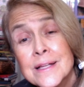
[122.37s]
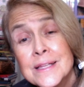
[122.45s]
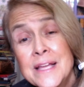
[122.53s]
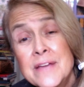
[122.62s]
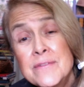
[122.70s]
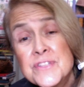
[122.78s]

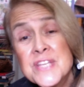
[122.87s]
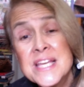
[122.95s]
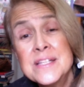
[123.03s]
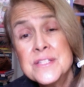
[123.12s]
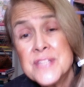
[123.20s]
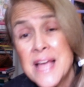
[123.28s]
lives
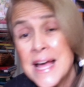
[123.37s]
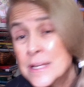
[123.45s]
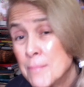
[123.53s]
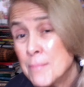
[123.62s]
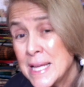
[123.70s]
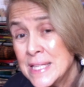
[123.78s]

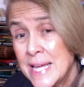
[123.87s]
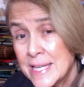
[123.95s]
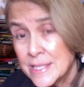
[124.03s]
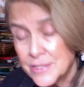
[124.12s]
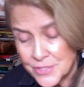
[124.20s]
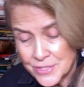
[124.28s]
inside my
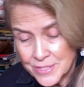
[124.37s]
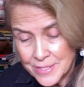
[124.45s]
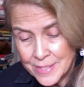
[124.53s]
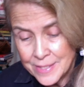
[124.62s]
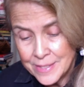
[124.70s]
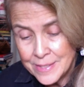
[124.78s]
legs.
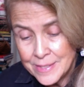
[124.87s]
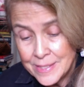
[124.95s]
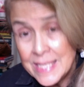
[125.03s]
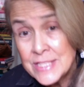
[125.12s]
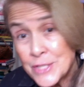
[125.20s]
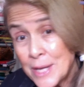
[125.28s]

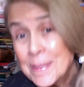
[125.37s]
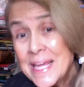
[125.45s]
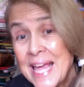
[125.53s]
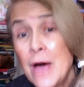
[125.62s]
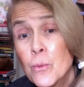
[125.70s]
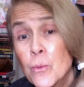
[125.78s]
It's coming
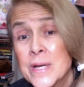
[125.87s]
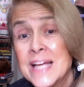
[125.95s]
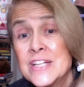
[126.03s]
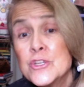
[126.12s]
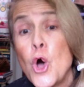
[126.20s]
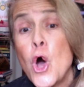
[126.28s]
out when I
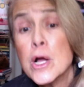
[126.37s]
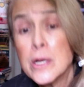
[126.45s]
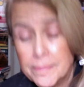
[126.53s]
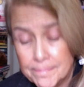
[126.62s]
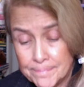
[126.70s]
talk.